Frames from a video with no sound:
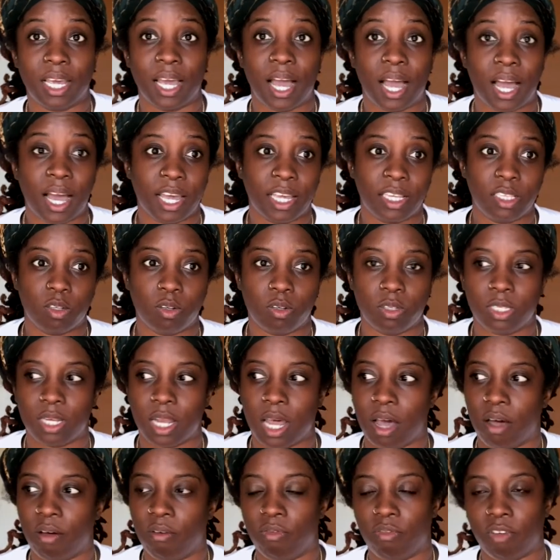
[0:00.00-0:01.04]
high so it's
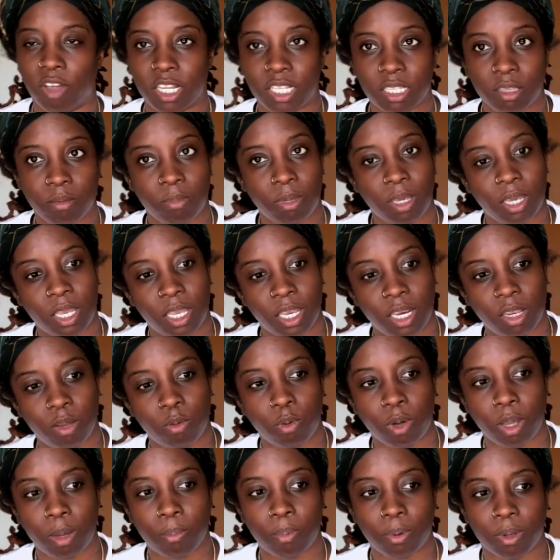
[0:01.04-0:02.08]
not affecting me in any
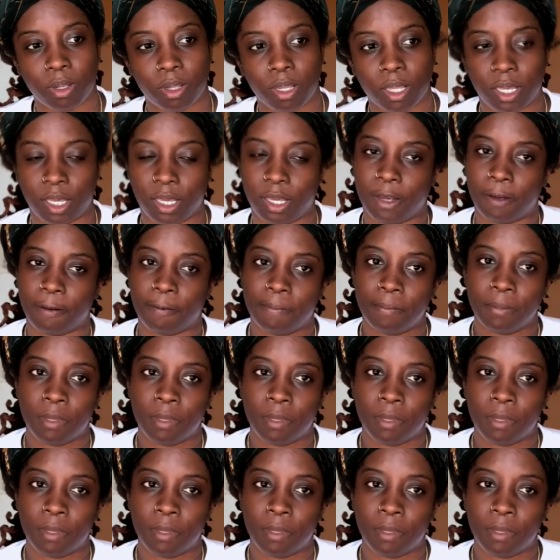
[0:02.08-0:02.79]
way but like